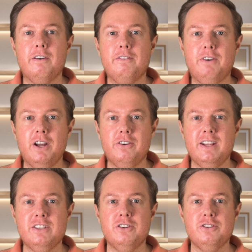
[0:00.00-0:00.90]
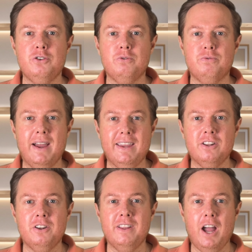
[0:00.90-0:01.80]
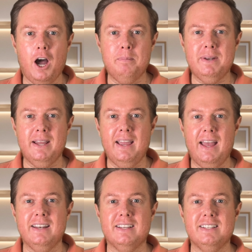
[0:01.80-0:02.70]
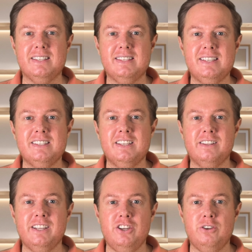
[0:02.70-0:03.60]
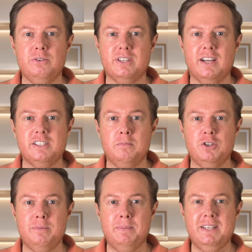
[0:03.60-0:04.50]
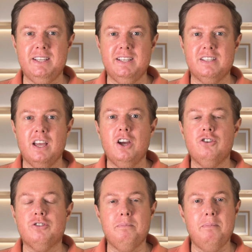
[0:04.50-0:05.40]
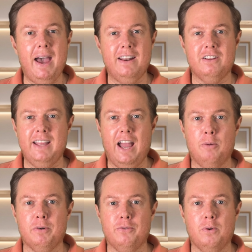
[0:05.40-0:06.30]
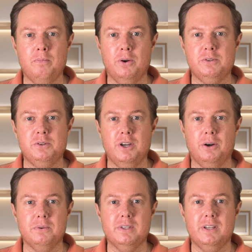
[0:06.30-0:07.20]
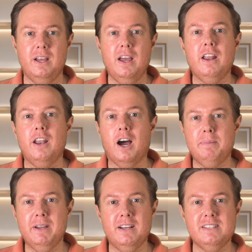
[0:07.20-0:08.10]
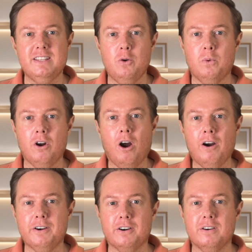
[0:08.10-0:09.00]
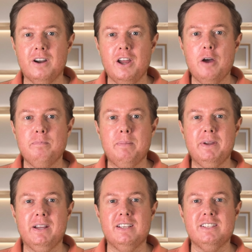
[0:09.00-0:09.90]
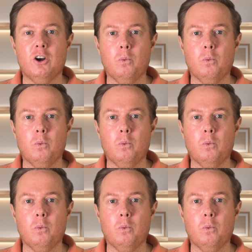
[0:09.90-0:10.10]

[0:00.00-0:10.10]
Fundraisers who regularly update and consistently use custom GPTs dramatically outperform those who don't. Not because they work harder, but because their